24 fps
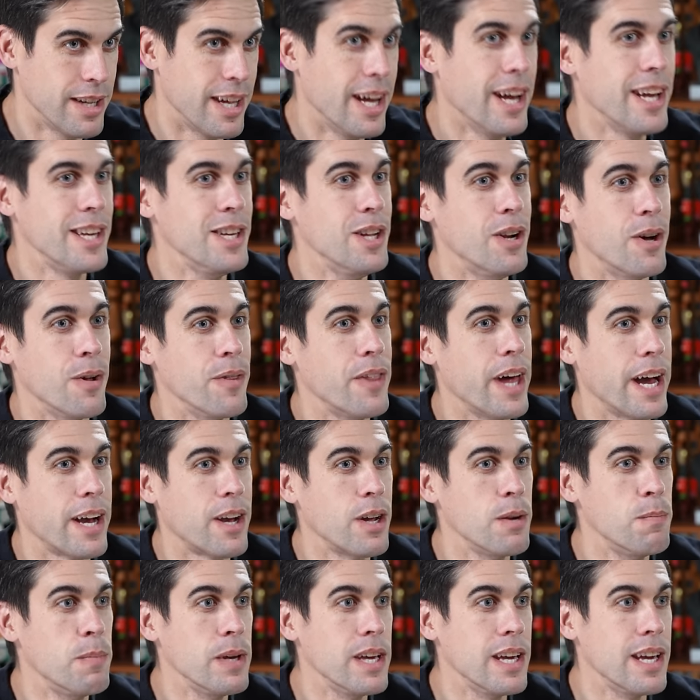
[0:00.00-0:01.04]
Yeah. You know, that
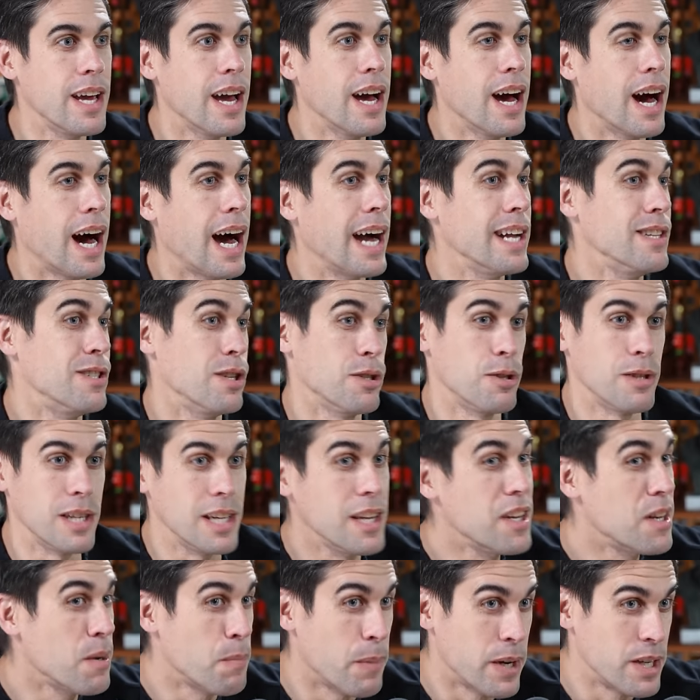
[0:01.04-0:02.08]
could be I
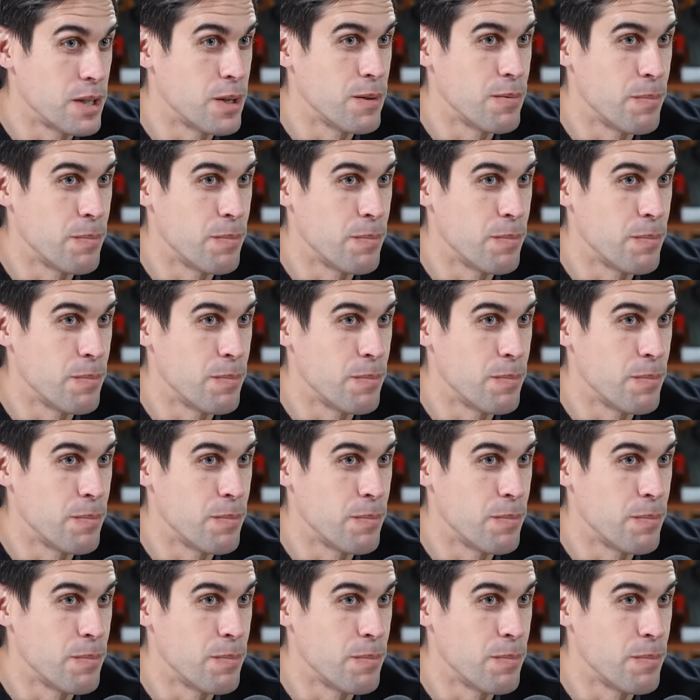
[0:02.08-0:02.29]
deleted a bunch of